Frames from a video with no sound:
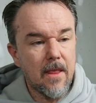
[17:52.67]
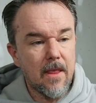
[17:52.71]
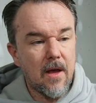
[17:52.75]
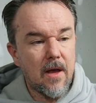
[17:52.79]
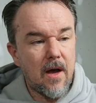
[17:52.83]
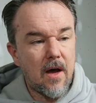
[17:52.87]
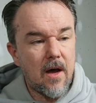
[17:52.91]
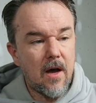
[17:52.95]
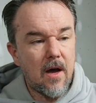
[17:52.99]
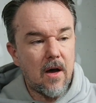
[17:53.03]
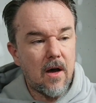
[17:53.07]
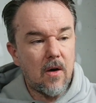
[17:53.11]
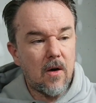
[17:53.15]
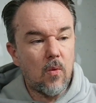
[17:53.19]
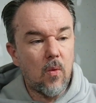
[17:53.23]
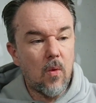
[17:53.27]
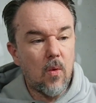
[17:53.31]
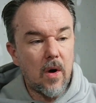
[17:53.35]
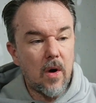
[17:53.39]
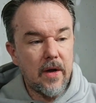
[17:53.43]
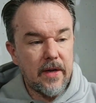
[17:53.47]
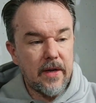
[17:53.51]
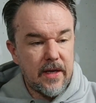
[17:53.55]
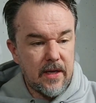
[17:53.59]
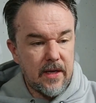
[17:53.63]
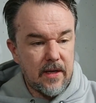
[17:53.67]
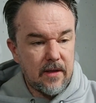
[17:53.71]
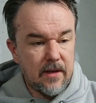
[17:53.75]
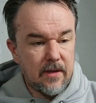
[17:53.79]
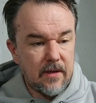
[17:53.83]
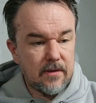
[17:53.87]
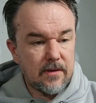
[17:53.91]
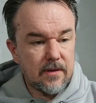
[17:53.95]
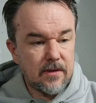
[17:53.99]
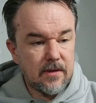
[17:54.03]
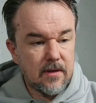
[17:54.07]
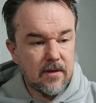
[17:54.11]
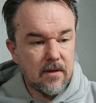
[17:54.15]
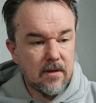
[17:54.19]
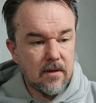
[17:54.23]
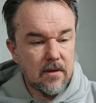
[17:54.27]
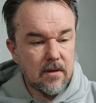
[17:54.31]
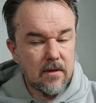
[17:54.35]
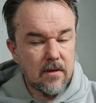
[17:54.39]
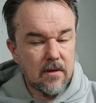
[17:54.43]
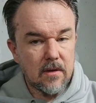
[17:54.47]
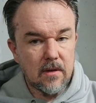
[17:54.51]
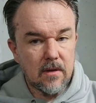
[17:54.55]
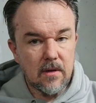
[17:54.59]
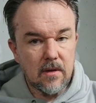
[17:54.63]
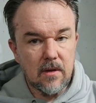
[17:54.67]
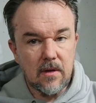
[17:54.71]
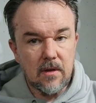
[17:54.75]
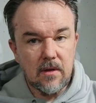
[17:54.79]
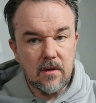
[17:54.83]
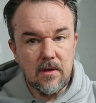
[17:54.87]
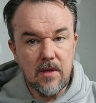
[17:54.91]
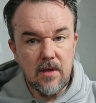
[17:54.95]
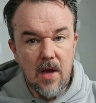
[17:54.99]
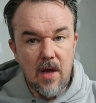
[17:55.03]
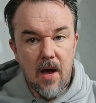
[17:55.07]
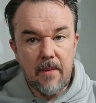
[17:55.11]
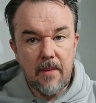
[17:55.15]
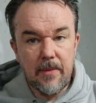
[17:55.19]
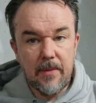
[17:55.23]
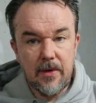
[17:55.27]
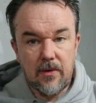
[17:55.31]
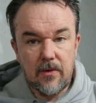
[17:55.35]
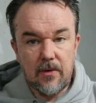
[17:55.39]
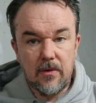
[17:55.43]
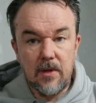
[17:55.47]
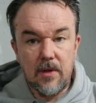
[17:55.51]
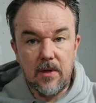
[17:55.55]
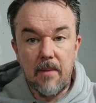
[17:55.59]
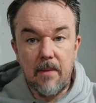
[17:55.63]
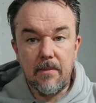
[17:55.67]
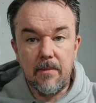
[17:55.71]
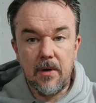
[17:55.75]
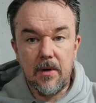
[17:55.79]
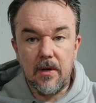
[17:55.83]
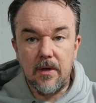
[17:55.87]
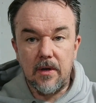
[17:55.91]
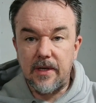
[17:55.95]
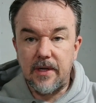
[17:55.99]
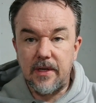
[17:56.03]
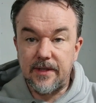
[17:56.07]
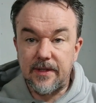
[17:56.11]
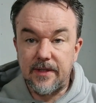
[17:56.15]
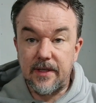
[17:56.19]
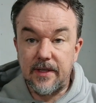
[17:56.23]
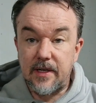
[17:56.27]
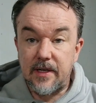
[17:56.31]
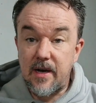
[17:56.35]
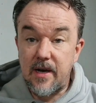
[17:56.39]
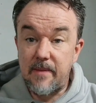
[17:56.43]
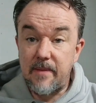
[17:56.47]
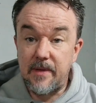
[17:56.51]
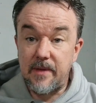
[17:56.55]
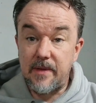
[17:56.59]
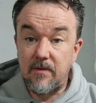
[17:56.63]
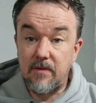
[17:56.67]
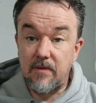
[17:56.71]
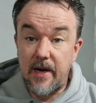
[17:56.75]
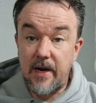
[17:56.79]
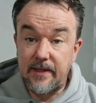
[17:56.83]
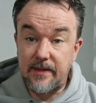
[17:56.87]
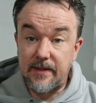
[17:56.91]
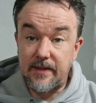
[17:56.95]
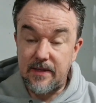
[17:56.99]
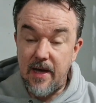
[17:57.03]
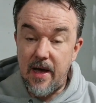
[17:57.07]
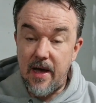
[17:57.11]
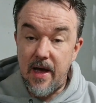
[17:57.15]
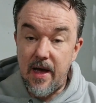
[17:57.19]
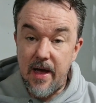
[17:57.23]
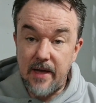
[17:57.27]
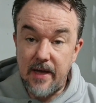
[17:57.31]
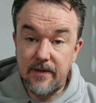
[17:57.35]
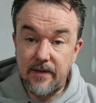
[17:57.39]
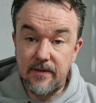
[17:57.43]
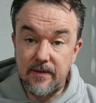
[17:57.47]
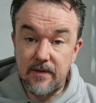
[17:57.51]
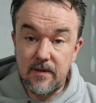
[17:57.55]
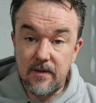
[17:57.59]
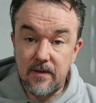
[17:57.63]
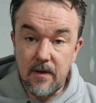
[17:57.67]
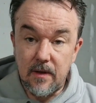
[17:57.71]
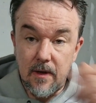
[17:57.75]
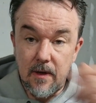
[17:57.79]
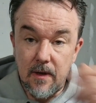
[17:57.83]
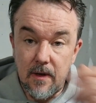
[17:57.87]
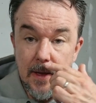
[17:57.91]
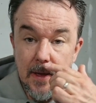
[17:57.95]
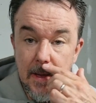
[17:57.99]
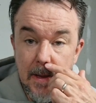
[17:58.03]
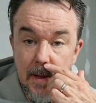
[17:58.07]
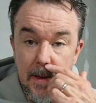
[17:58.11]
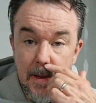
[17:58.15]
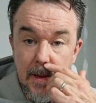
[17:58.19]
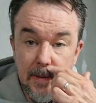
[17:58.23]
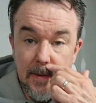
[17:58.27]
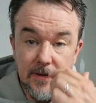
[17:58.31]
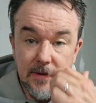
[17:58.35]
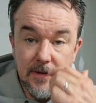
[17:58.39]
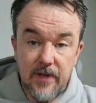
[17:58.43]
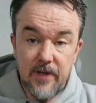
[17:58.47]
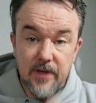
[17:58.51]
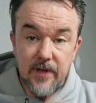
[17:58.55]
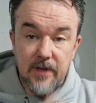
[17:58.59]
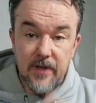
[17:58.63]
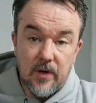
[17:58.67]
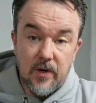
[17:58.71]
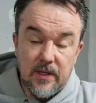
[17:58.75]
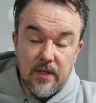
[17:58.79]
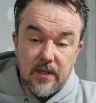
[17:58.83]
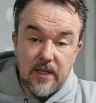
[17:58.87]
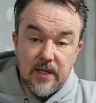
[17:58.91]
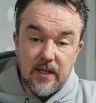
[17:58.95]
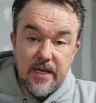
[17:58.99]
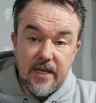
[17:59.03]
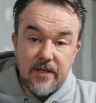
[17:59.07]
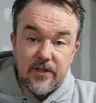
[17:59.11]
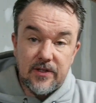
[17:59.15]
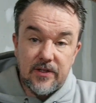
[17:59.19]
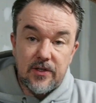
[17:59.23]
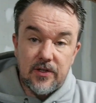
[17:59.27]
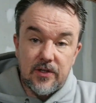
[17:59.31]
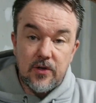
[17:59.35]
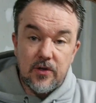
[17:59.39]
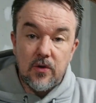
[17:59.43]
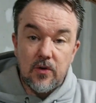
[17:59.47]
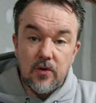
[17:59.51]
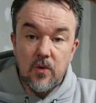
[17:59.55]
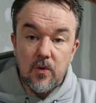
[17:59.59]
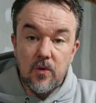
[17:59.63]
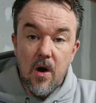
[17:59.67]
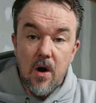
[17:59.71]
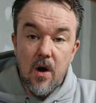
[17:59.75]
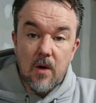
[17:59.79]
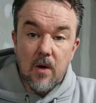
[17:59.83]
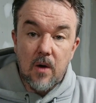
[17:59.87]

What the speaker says: One is nominal lumber doesn't come in the right size. So unless you are